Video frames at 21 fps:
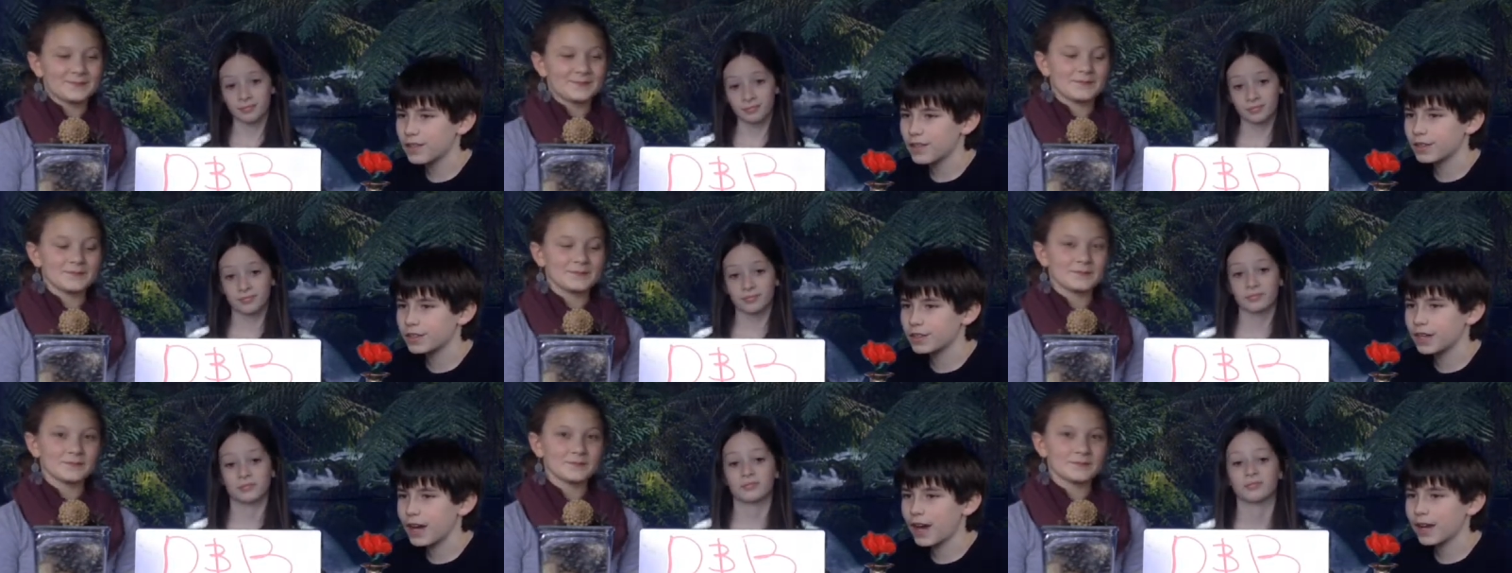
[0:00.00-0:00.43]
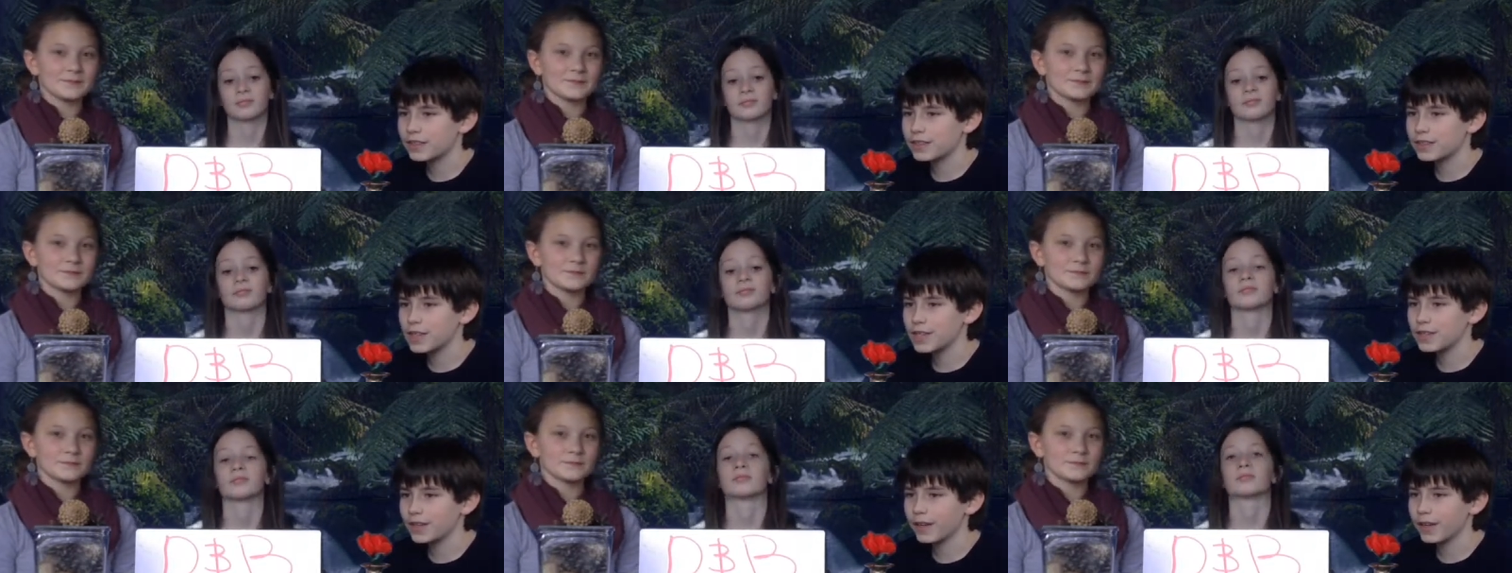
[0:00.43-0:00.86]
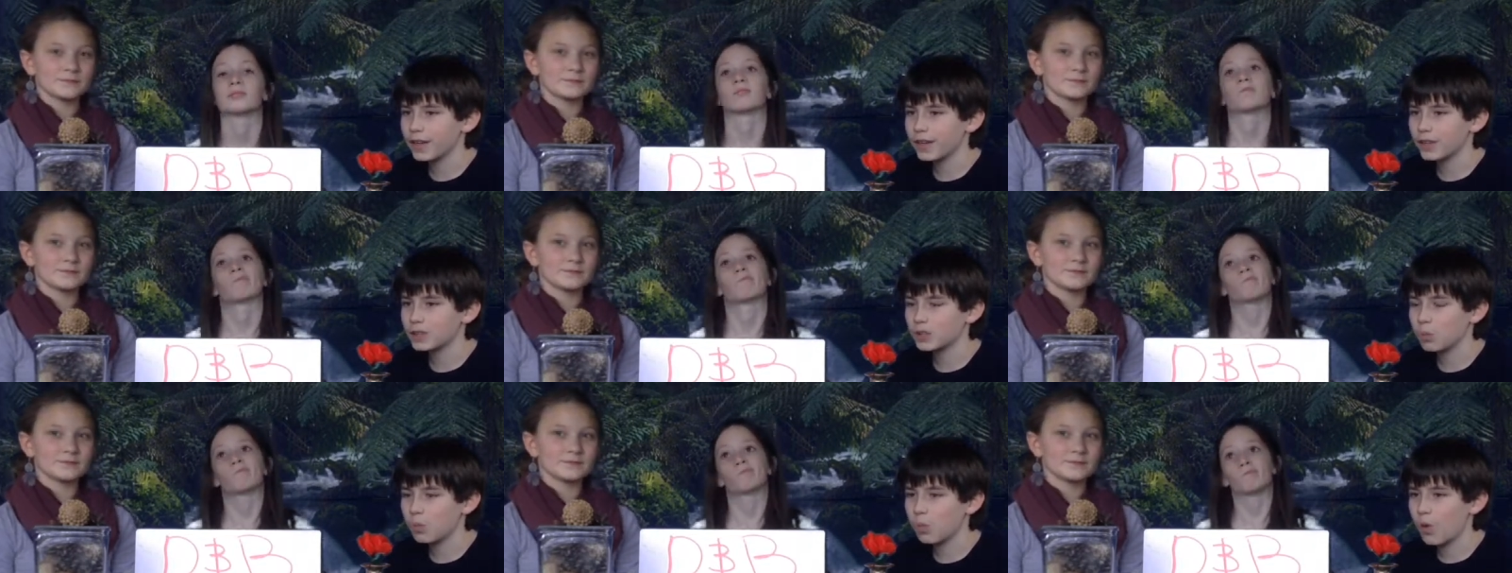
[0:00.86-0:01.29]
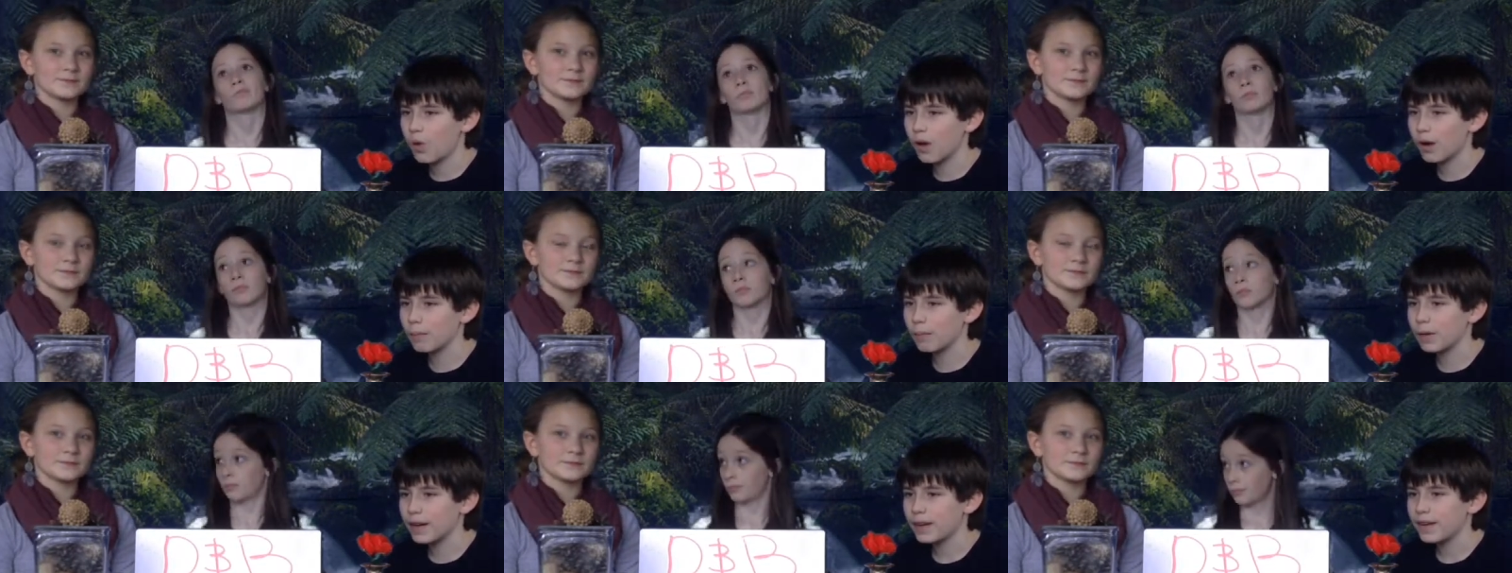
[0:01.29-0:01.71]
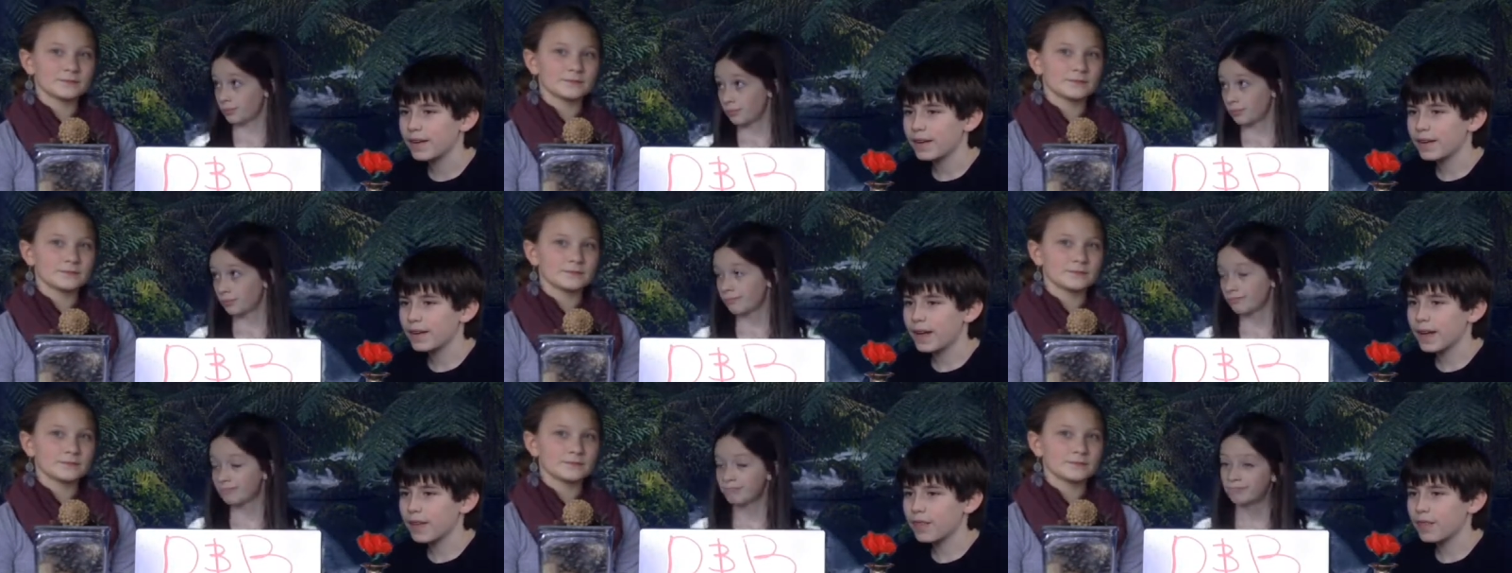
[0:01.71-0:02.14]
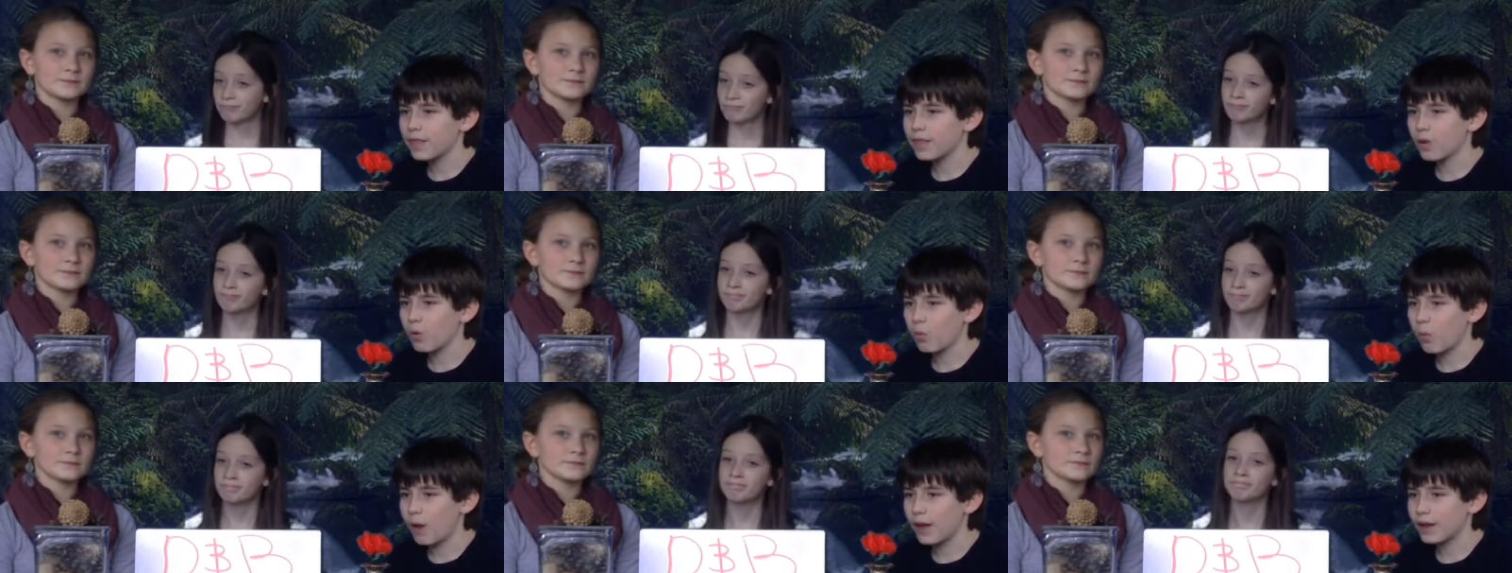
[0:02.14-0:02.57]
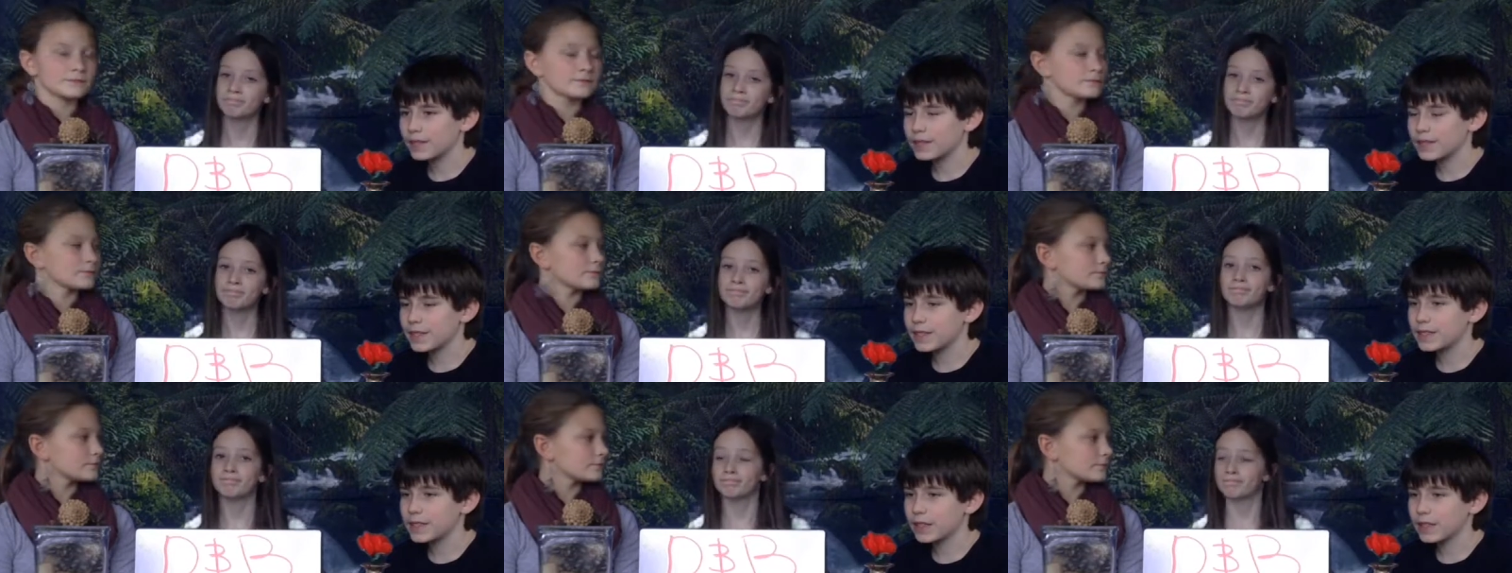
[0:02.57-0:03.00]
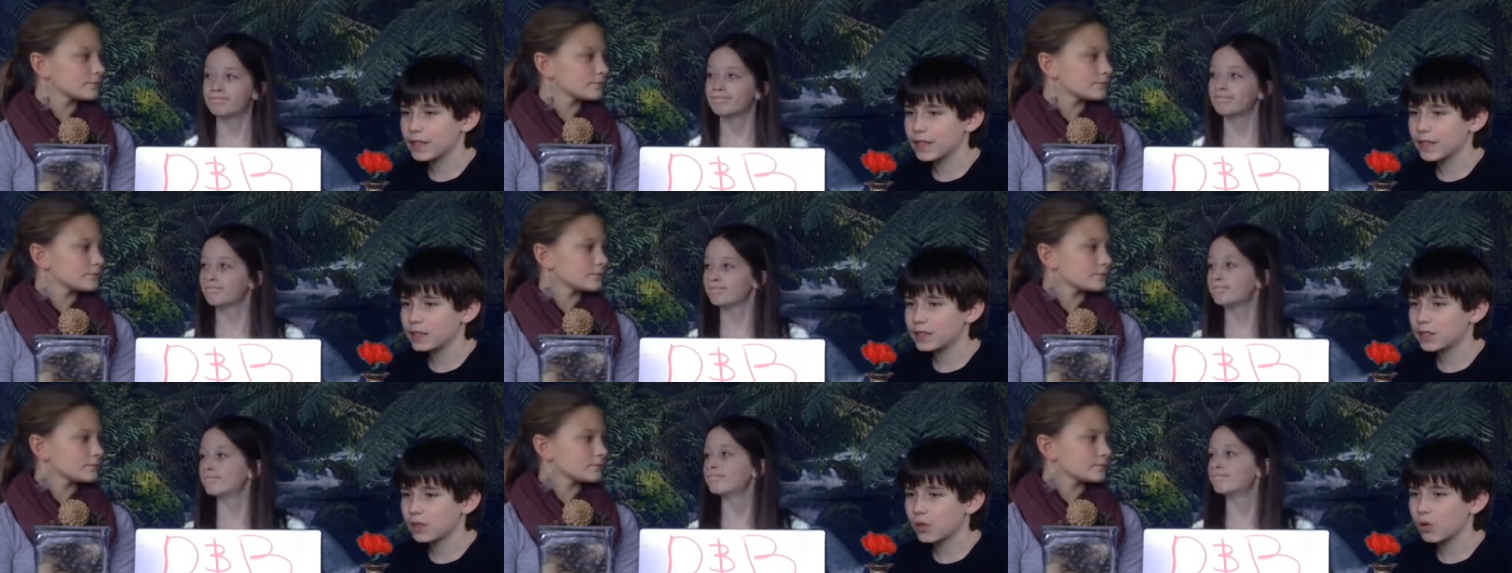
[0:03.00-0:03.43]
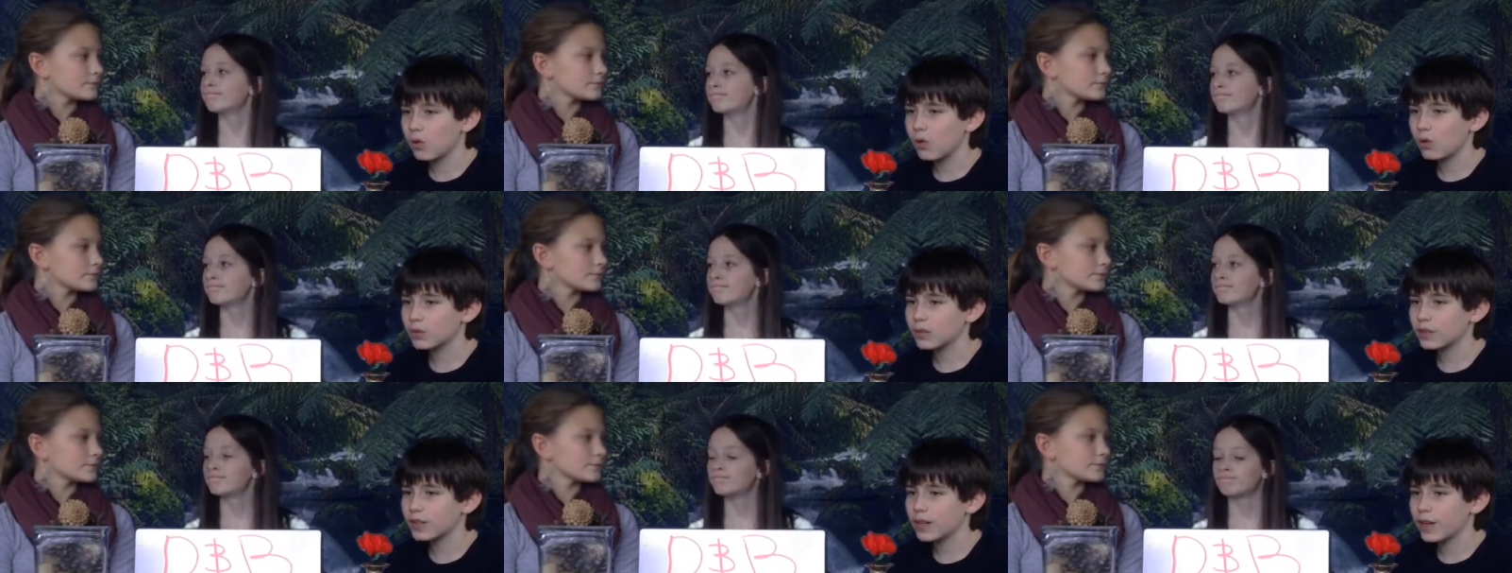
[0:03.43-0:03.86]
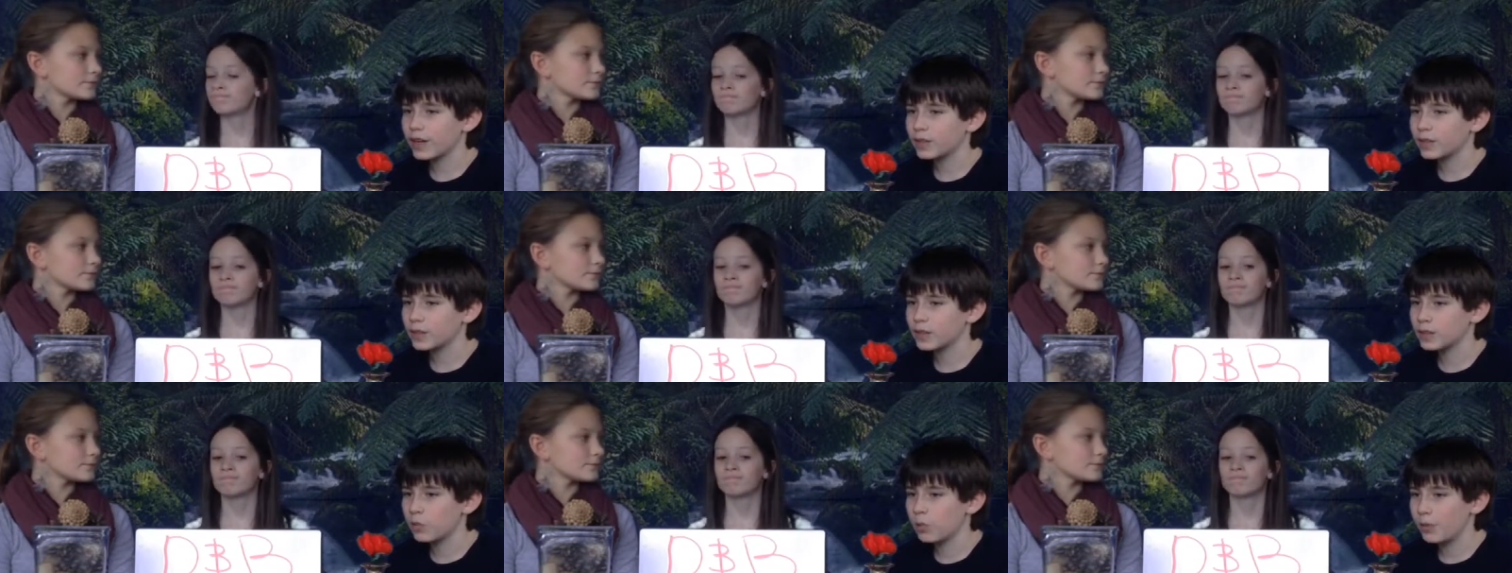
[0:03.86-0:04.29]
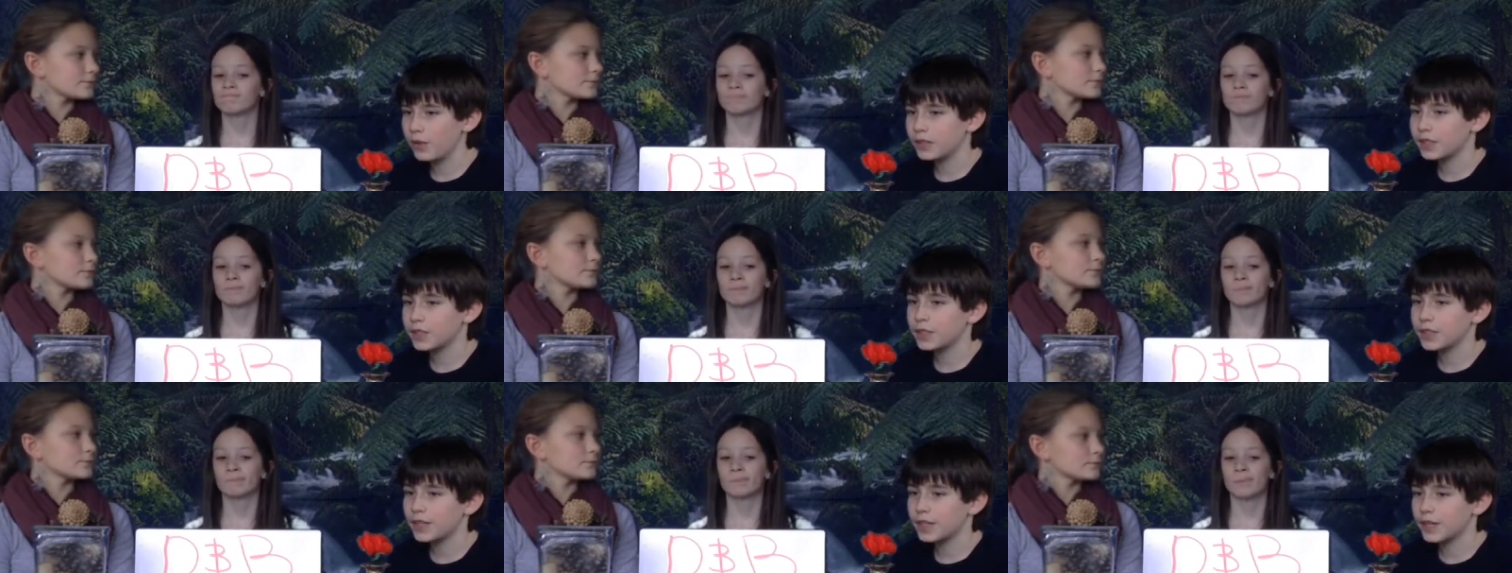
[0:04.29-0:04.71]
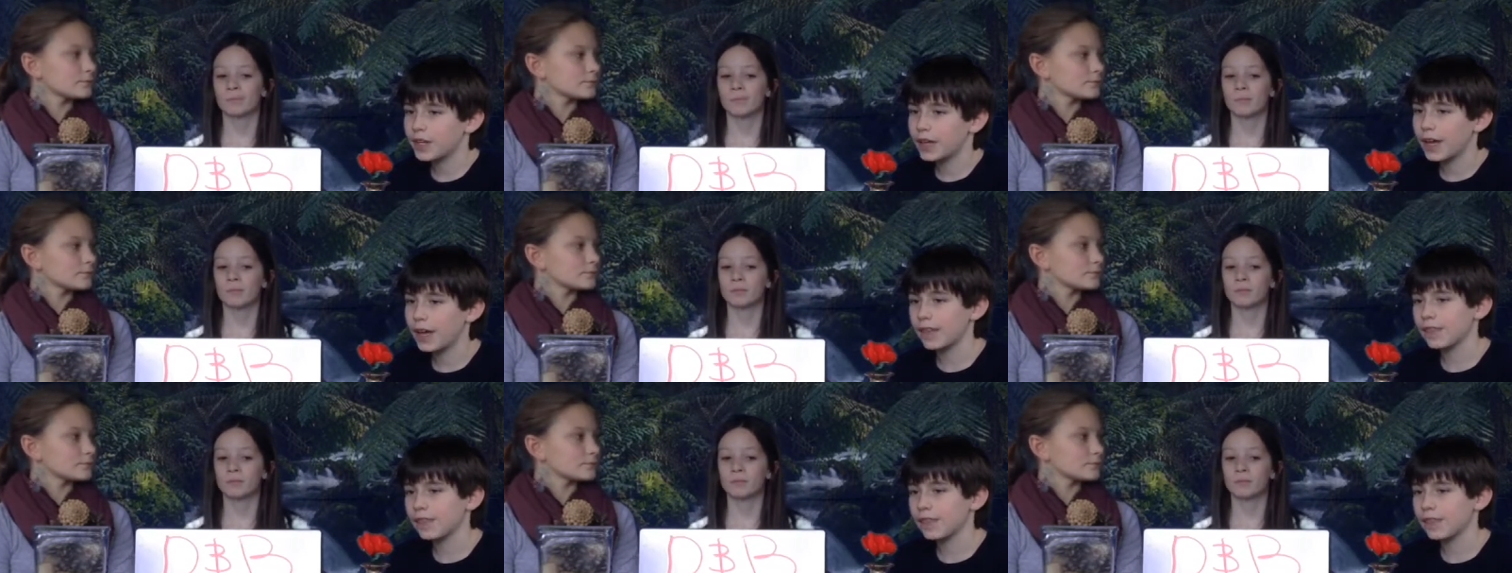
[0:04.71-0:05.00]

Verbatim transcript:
Speaker 1: The dry season gets warm, and the wet season gets colder and windy,